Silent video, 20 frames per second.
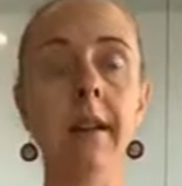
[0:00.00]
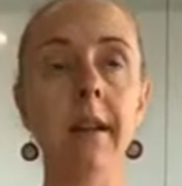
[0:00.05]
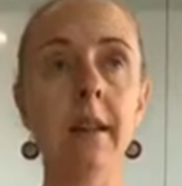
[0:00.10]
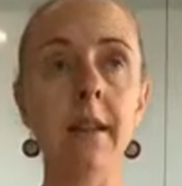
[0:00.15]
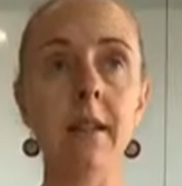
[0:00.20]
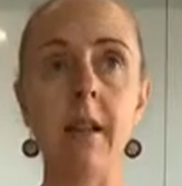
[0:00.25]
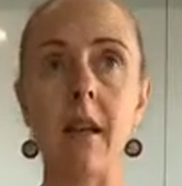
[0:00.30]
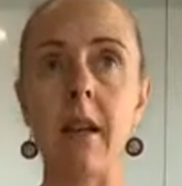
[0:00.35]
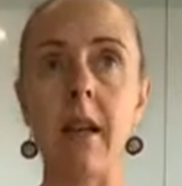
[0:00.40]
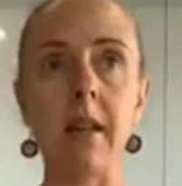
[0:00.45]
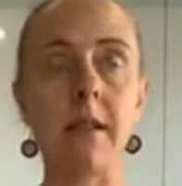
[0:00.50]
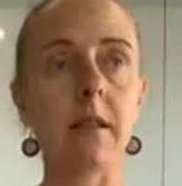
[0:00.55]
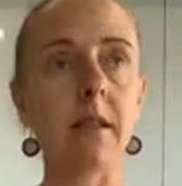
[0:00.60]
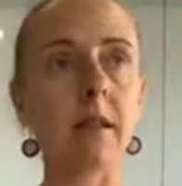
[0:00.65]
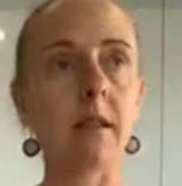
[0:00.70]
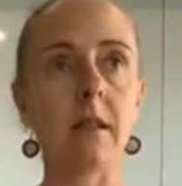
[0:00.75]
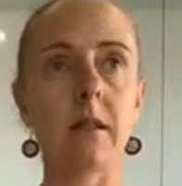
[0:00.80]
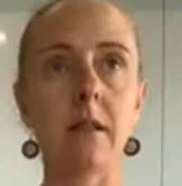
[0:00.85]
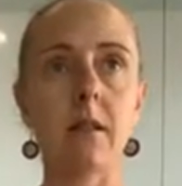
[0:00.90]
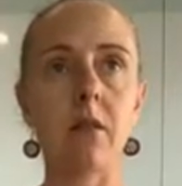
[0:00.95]
So
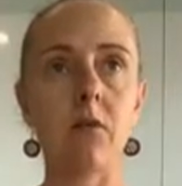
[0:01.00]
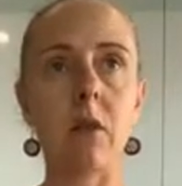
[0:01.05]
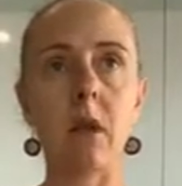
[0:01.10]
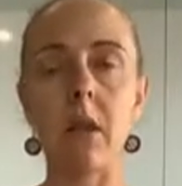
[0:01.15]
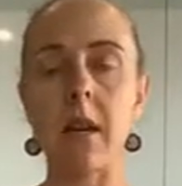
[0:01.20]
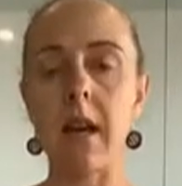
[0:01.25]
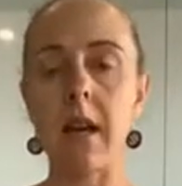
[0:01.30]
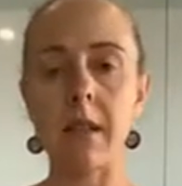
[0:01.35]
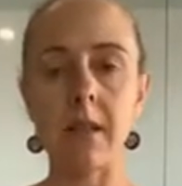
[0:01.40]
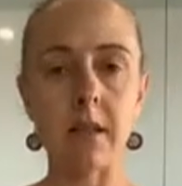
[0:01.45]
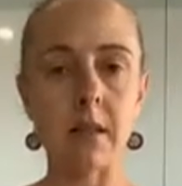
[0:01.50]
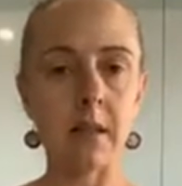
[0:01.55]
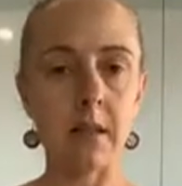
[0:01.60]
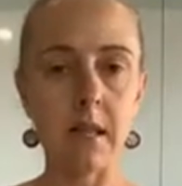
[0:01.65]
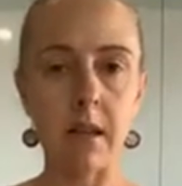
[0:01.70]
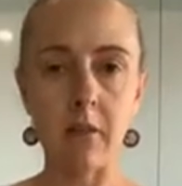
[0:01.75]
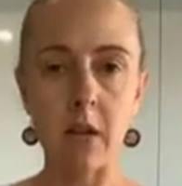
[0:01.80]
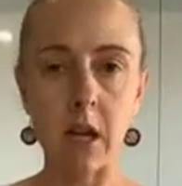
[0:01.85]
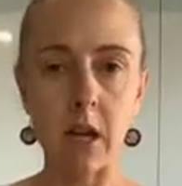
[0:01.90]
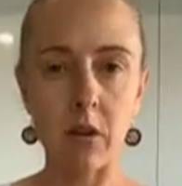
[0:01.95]
that's
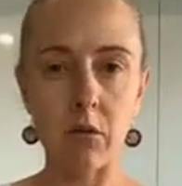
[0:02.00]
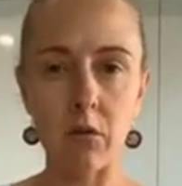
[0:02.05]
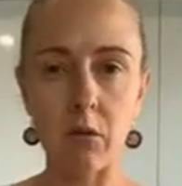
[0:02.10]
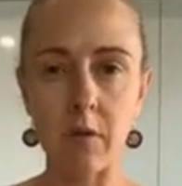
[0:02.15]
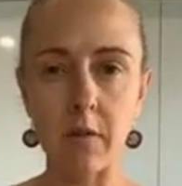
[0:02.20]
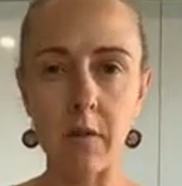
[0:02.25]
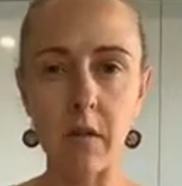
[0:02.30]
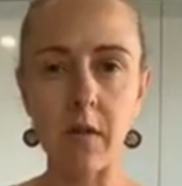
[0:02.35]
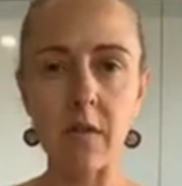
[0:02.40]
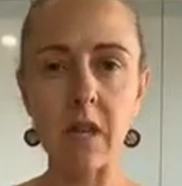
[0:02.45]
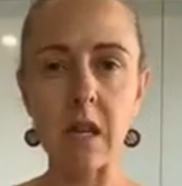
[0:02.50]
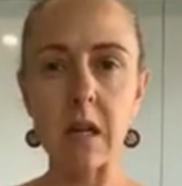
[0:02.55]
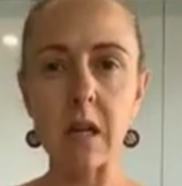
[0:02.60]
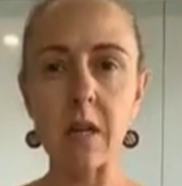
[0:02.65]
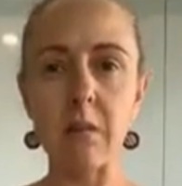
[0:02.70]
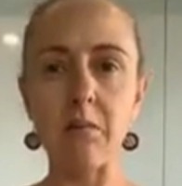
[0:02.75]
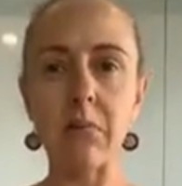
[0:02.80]
3,750